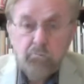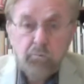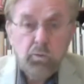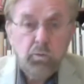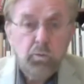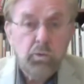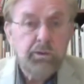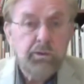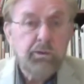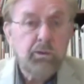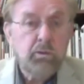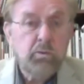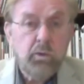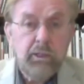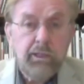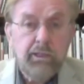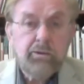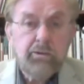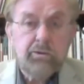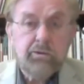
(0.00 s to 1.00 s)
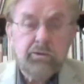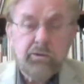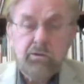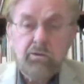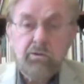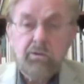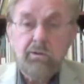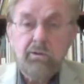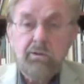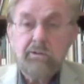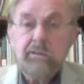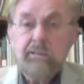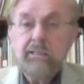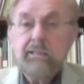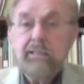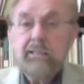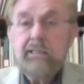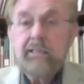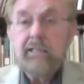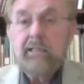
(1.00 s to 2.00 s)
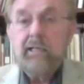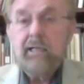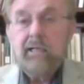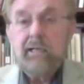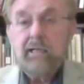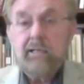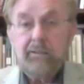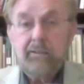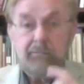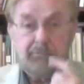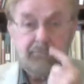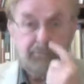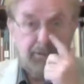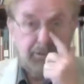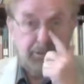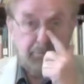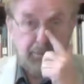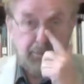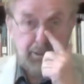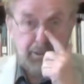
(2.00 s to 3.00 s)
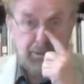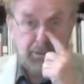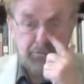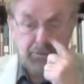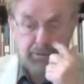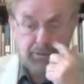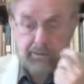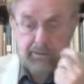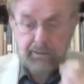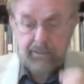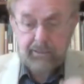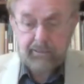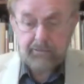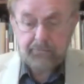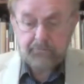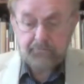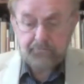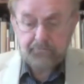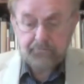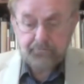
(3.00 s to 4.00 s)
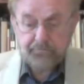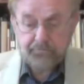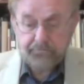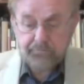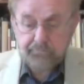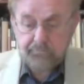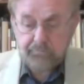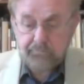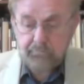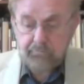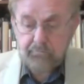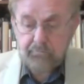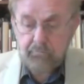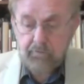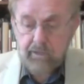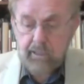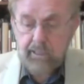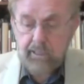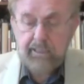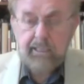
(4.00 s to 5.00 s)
what the Quakers called um, the peaceable kingdom. And